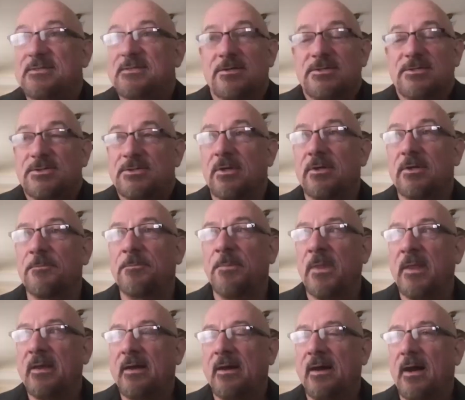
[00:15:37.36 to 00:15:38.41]
true.
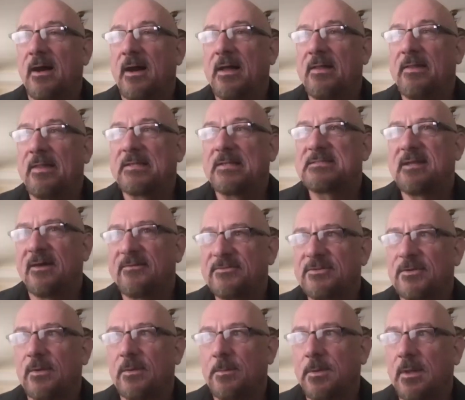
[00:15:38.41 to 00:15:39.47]
And that's tough to
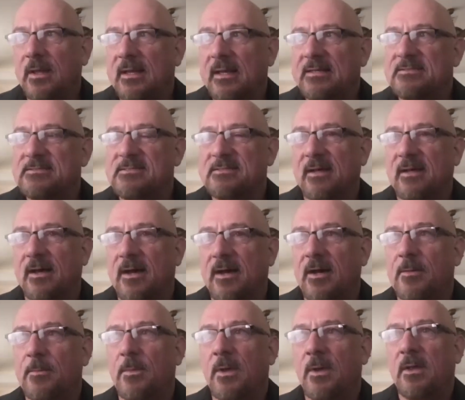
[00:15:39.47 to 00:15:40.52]
replace.
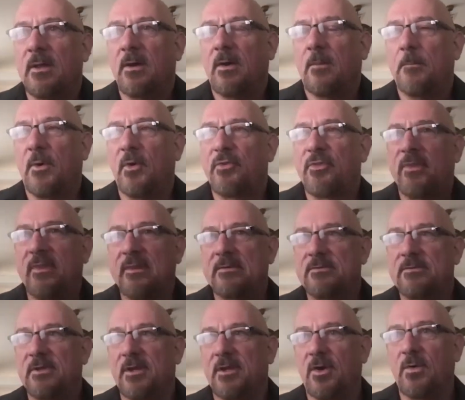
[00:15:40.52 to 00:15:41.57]
Both,
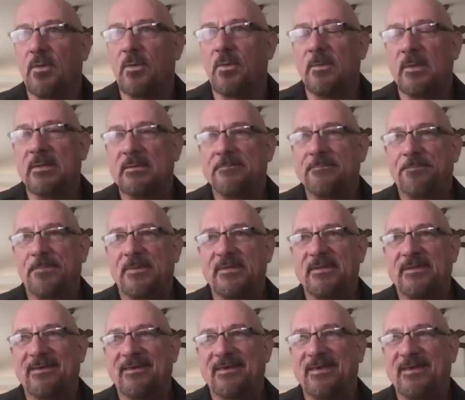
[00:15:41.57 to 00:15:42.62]

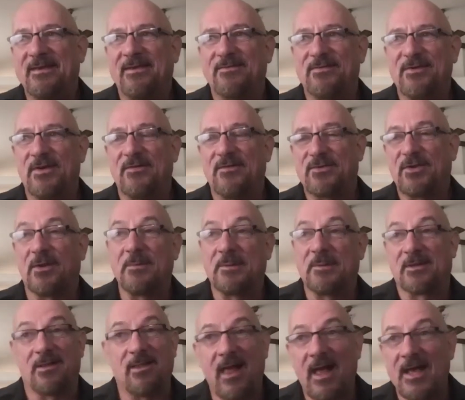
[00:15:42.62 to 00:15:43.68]
if you talk about
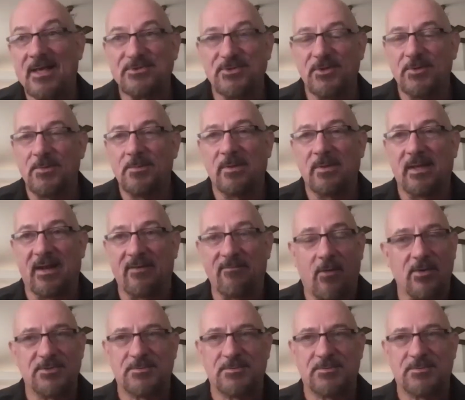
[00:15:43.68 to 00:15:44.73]
the classroom, and I've
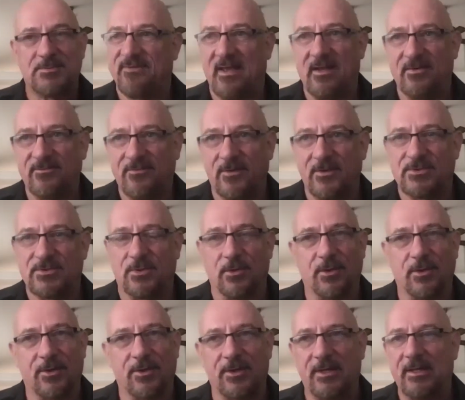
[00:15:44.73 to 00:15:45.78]
always been a fan of virtual
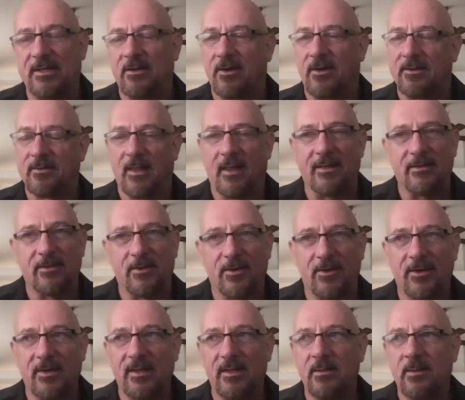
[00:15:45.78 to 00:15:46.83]
learning, online
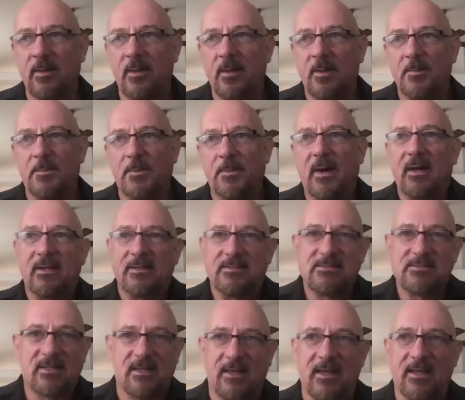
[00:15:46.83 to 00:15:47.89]
learning,
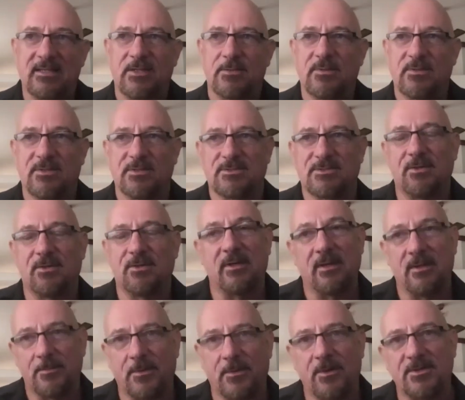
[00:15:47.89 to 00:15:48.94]
but connecting with the student
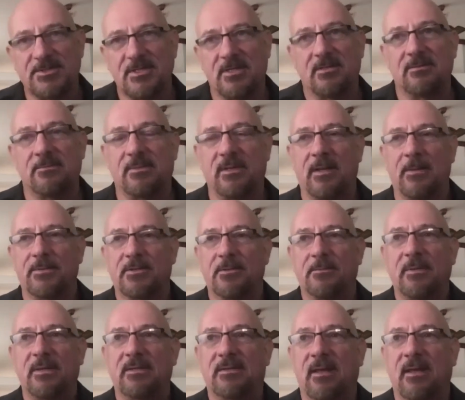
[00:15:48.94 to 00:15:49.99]
in person and being able to
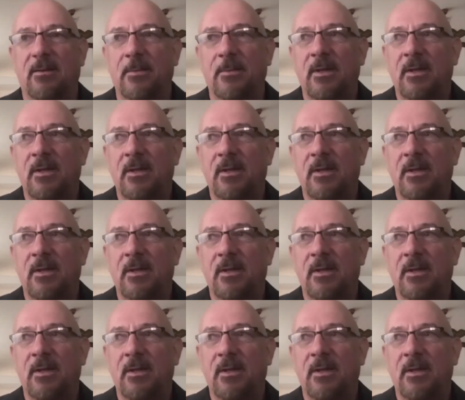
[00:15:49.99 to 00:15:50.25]
meet them,